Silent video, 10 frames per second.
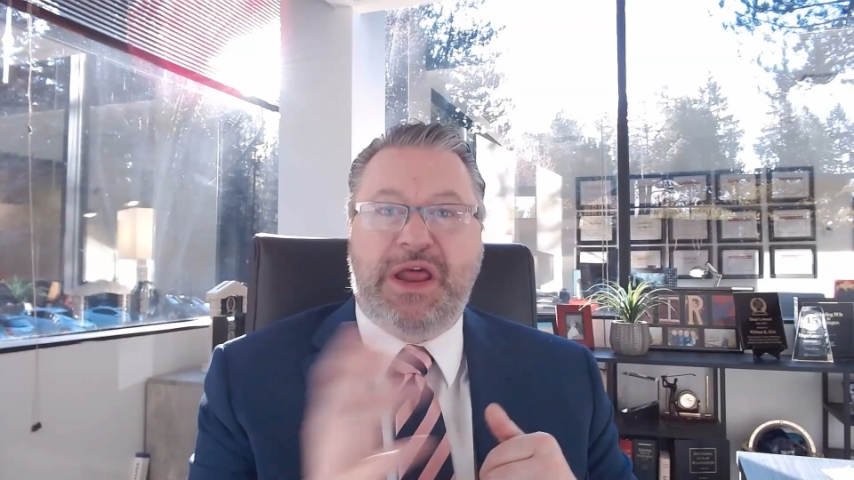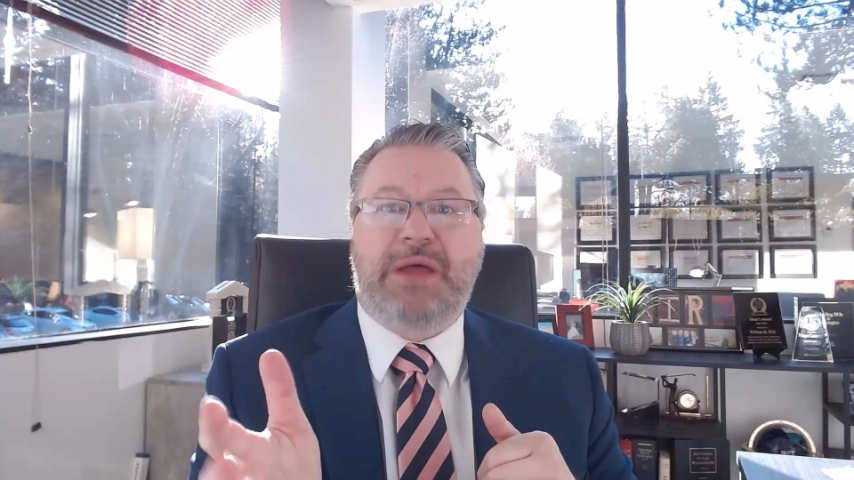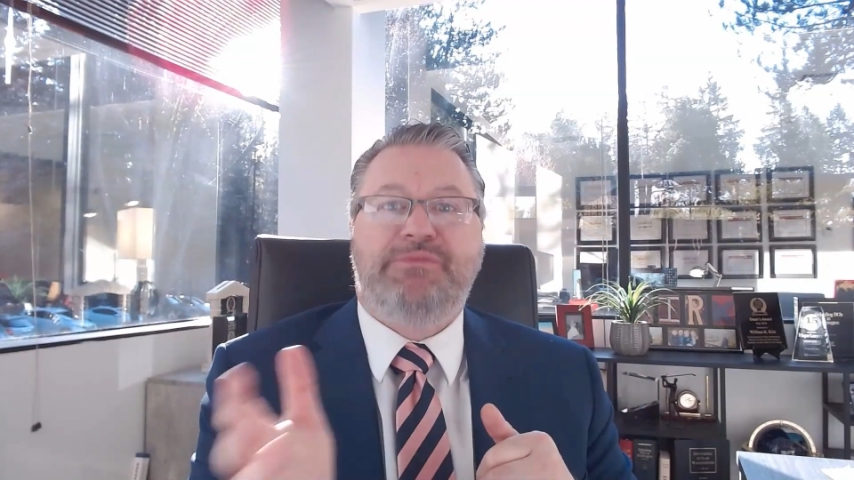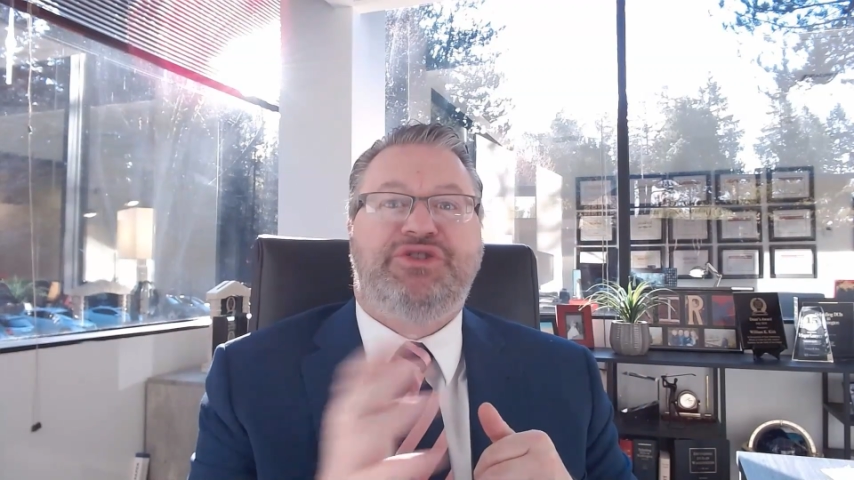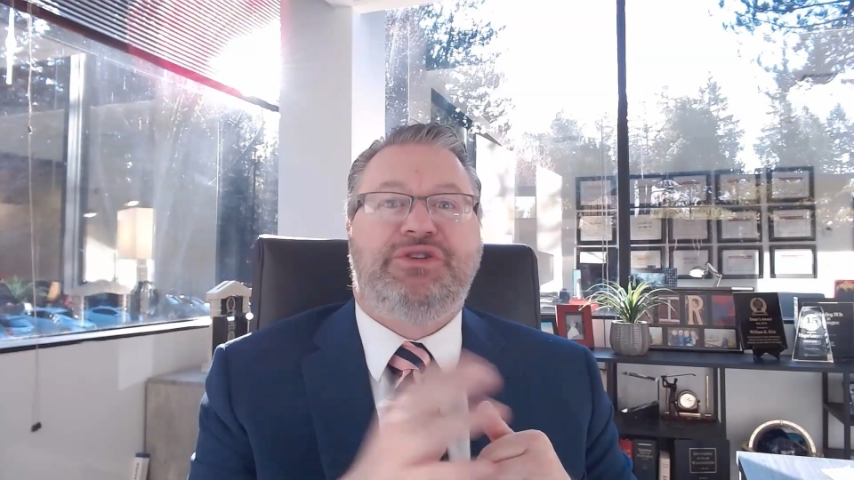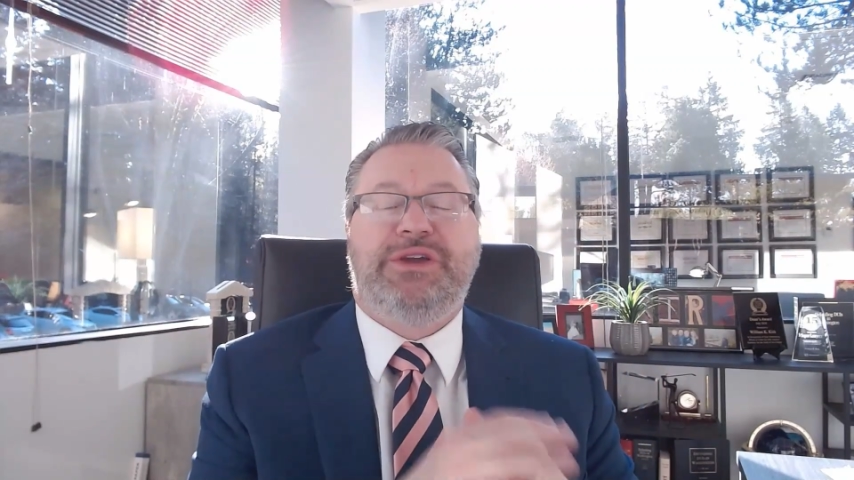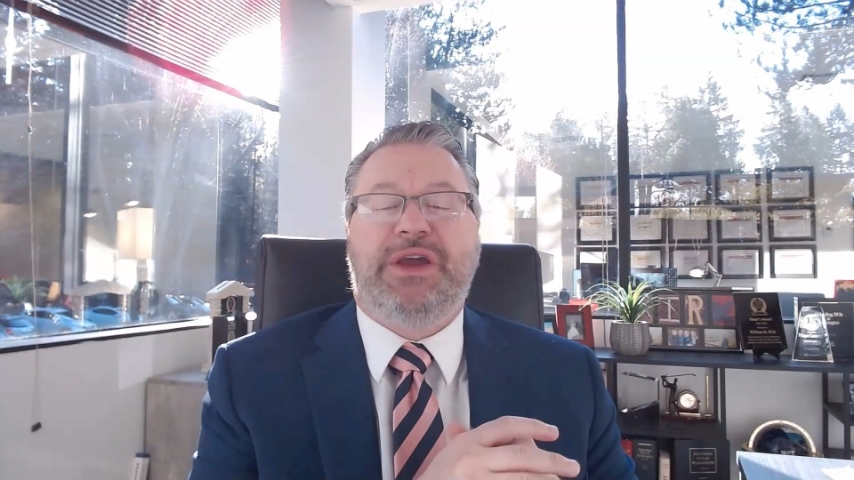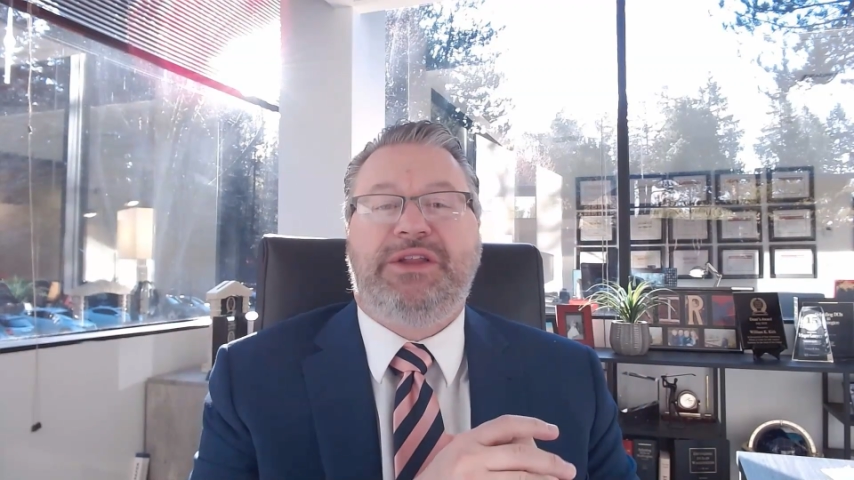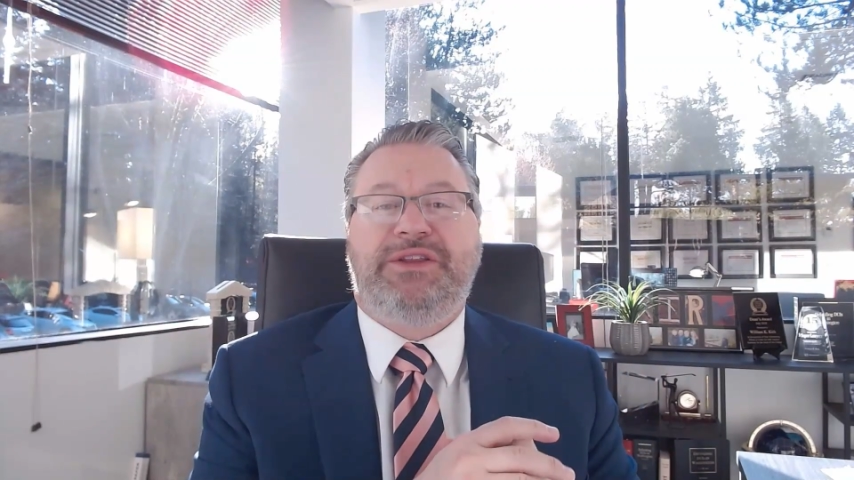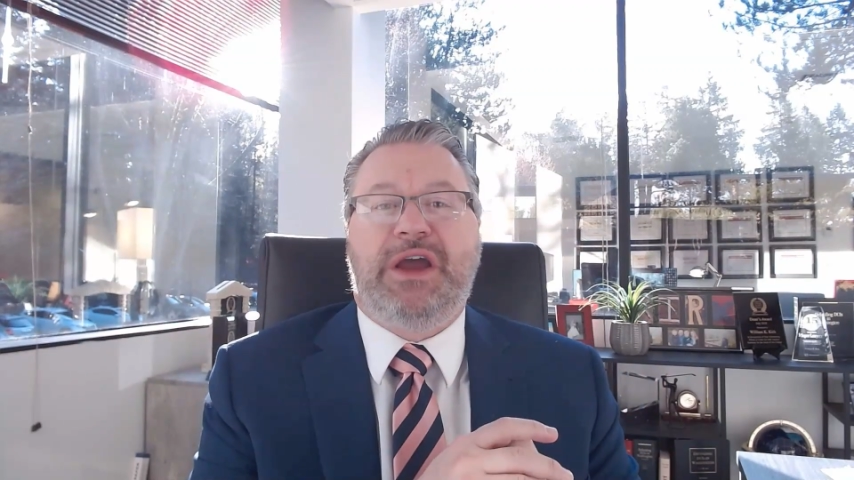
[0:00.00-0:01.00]
and I'm sure
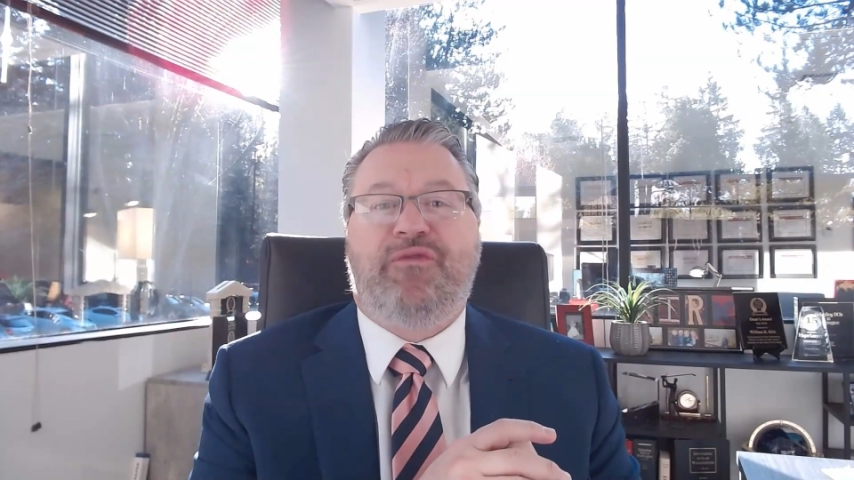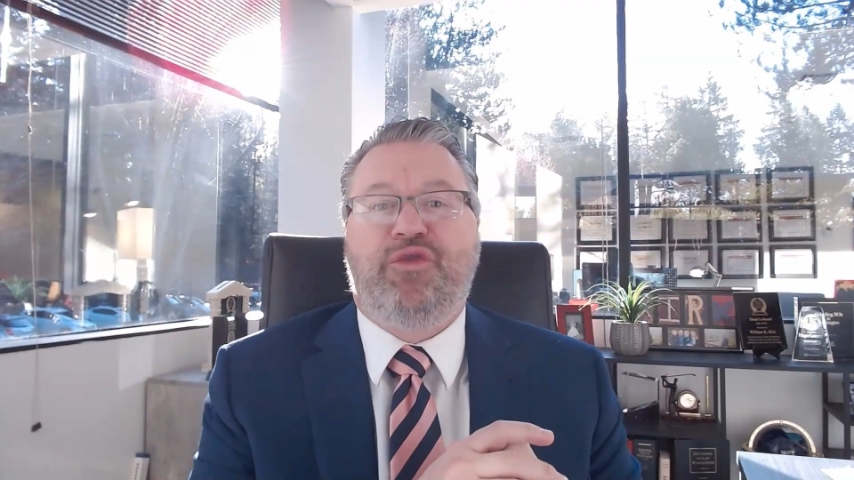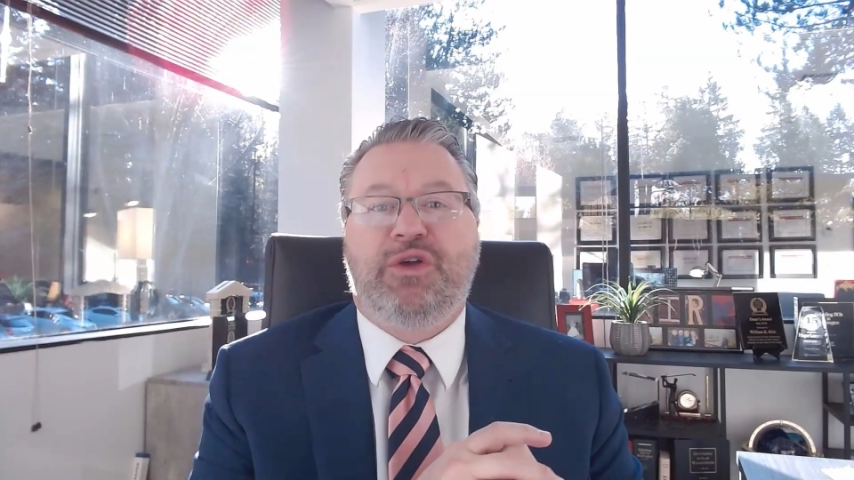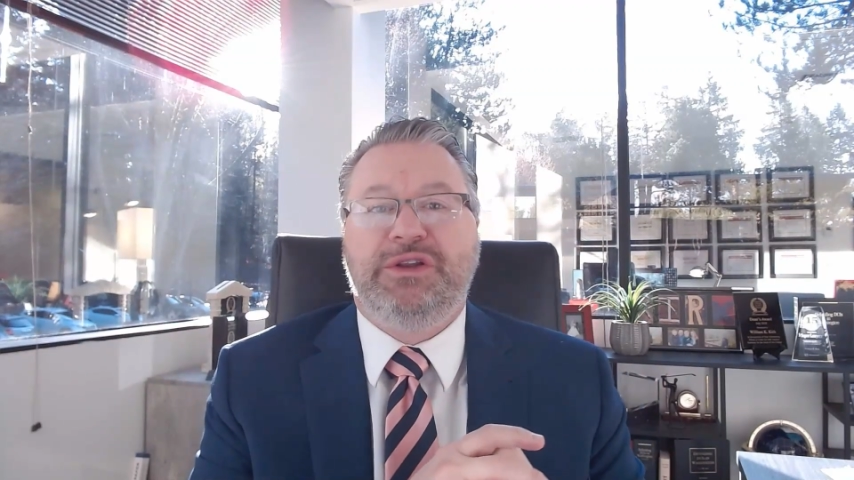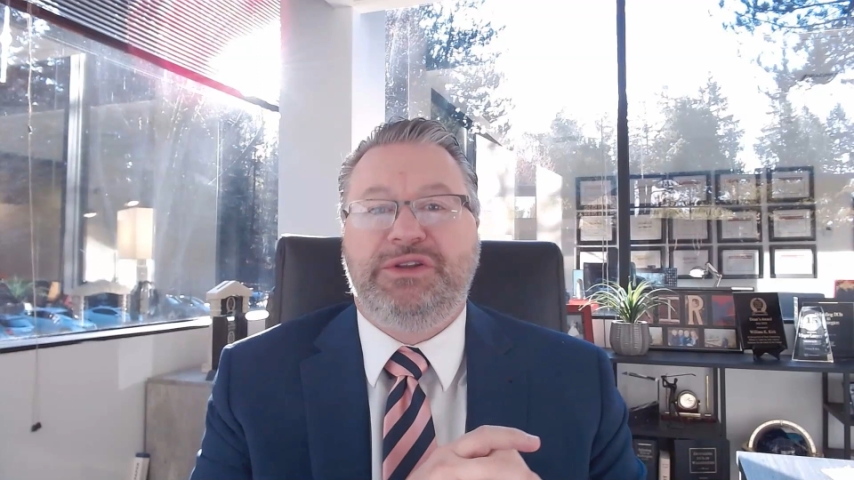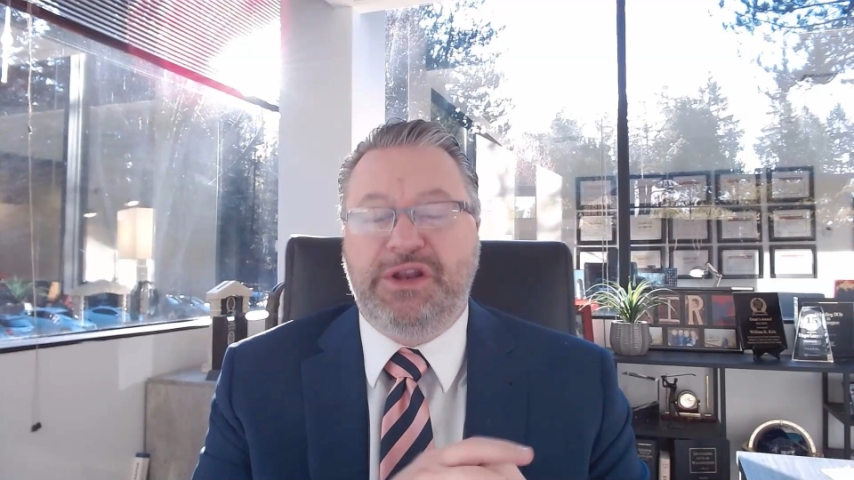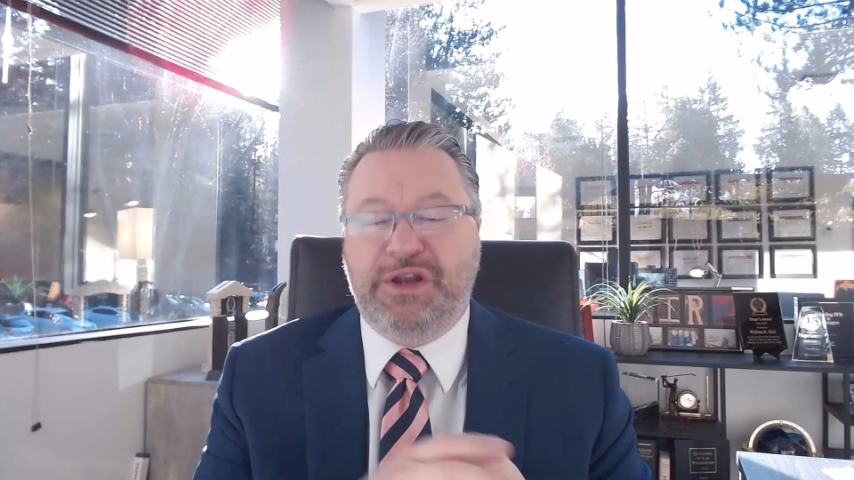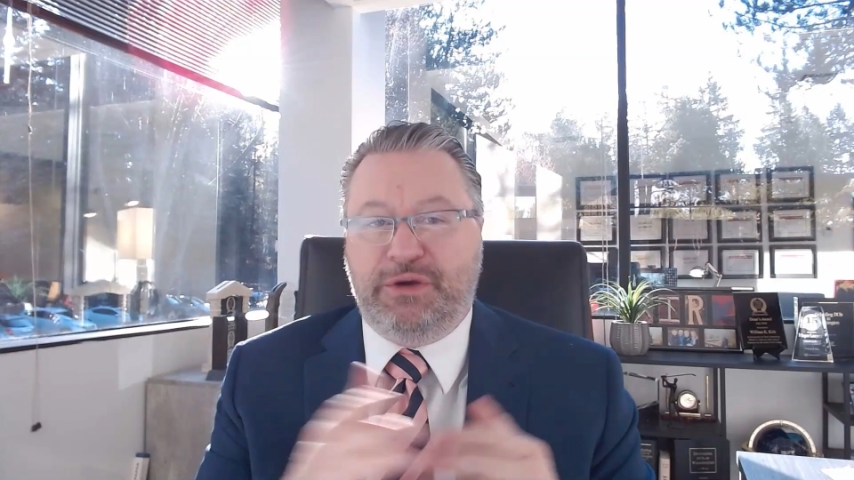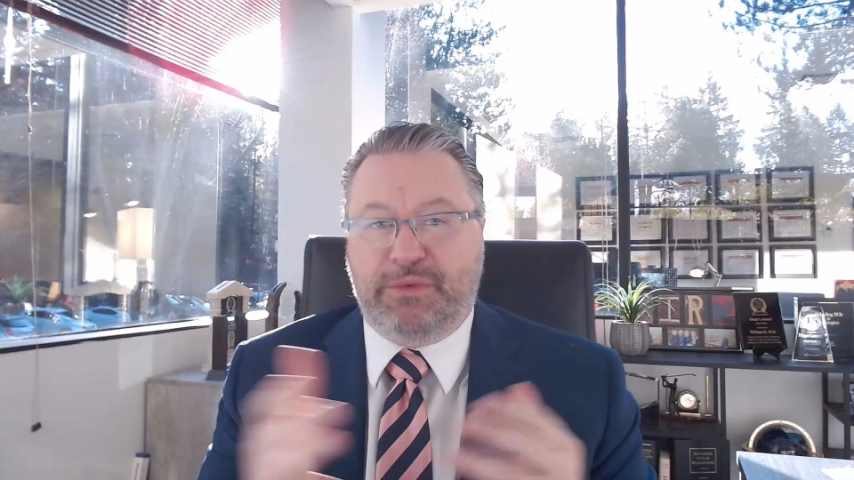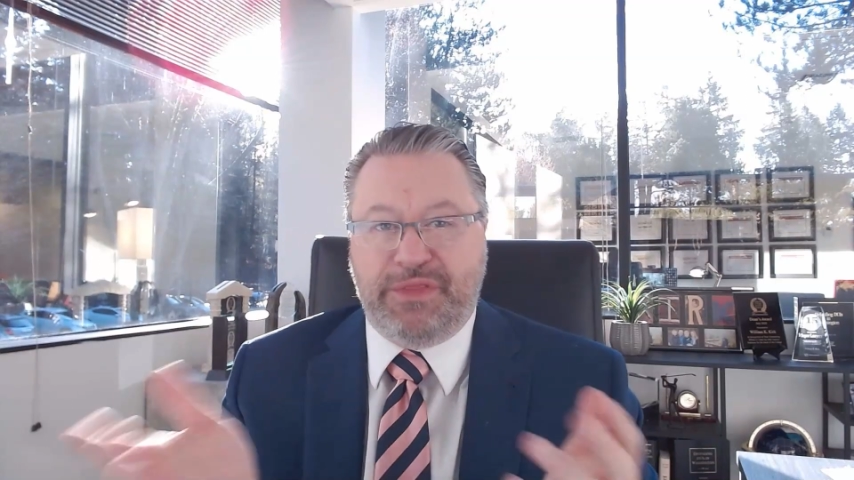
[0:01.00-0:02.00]
the ATF will continue to